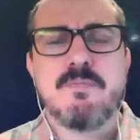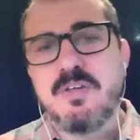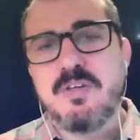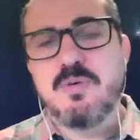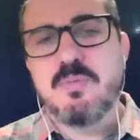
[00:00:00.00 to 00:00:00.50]

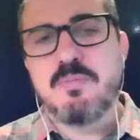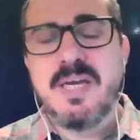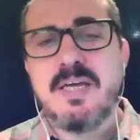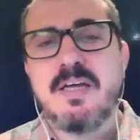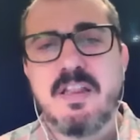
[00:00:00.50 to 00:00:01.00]
then you're
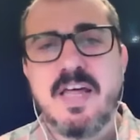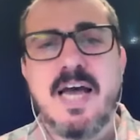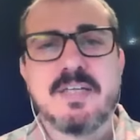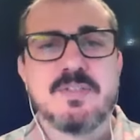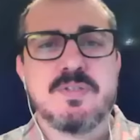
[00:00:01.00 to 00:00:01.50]
pinning
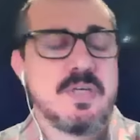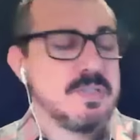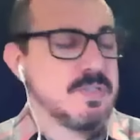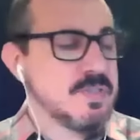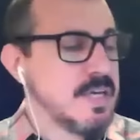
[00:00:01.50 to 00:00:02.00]
that
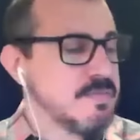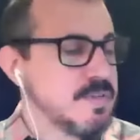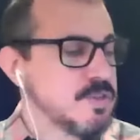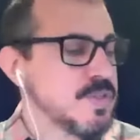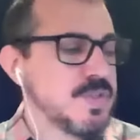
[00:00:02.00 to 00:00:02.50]
instead
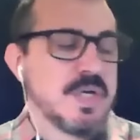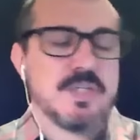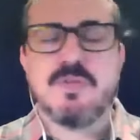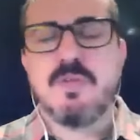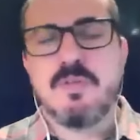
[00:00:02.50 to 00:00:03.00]
of the
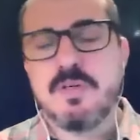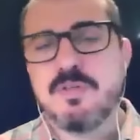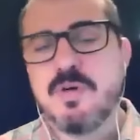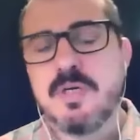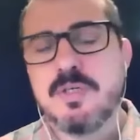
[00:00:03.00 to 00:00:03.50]
transaction that
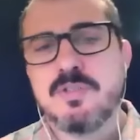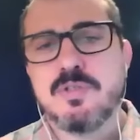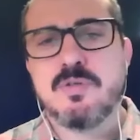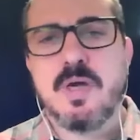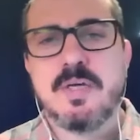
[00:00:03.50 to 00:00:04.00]
they're trying
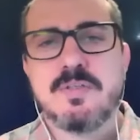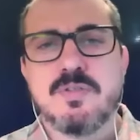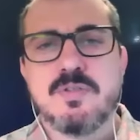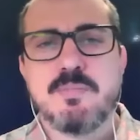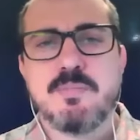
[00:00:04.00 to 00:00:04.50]
to create
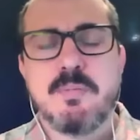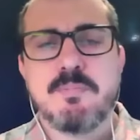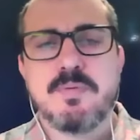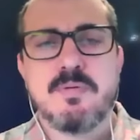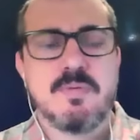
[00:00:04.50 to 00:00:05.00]
to
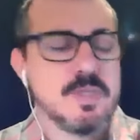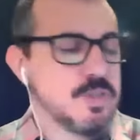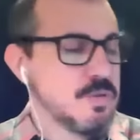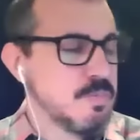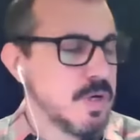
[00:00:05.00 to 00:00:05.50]
bump the
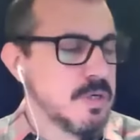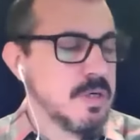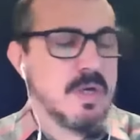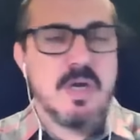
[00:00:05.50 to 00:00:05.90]
original one.